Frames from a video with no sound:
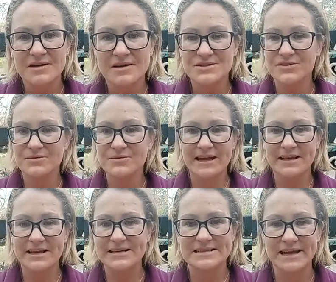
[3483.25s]
So you were getting
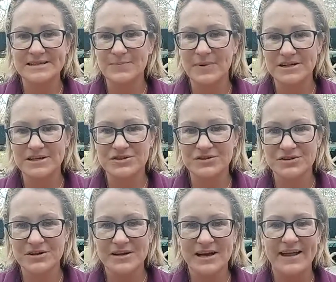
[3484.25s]
this nice picture.
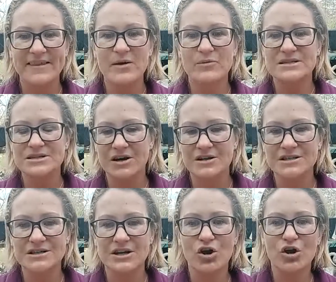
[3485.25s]
And then we started
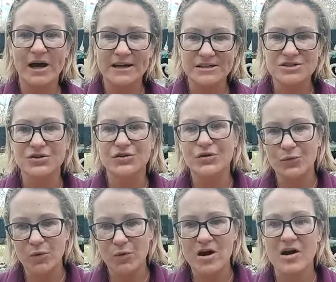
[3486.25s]
to look into
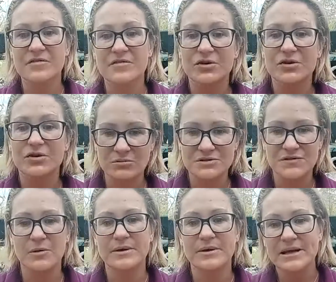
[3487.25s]
where our food comes
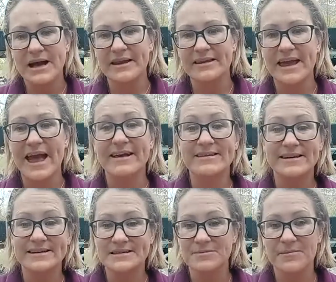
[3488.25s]
from, and the
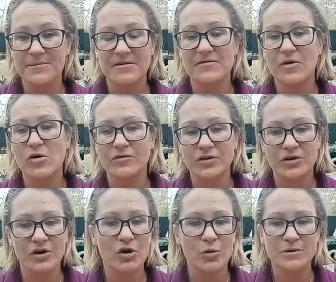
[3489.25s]
ethics may be involved on a
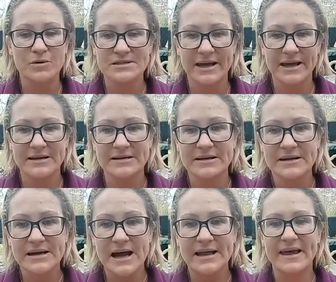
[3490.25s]
global scale.
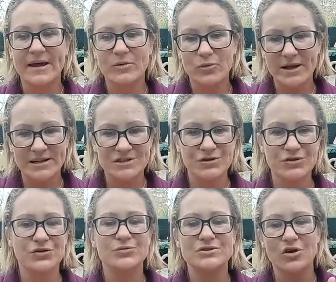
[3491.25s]
And then week
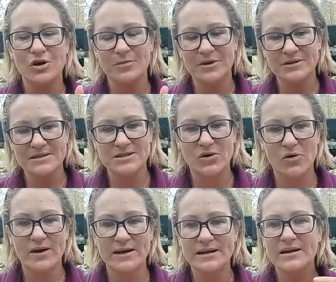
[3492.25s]
2 was all about the
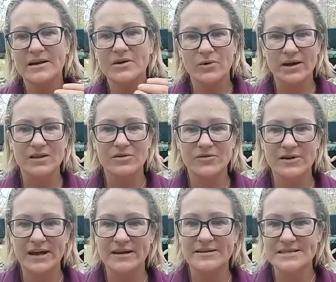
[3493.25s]
soil. Week
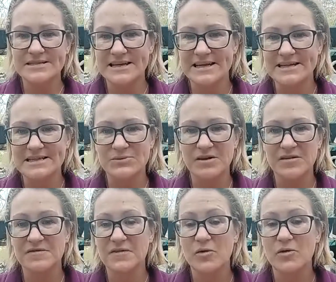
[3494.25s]
3, the seeds. Week
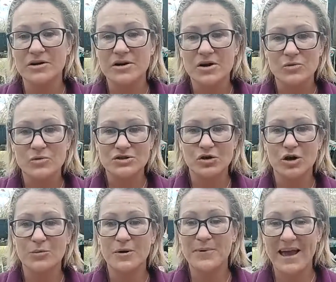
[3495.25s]
4 was all
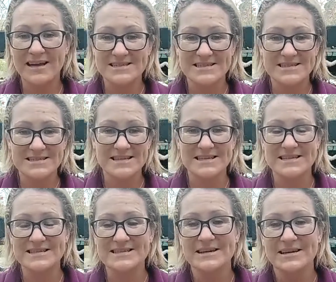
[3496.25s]
about pests and
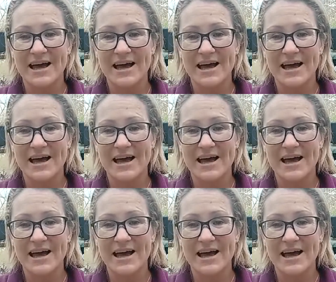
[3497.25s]
disease.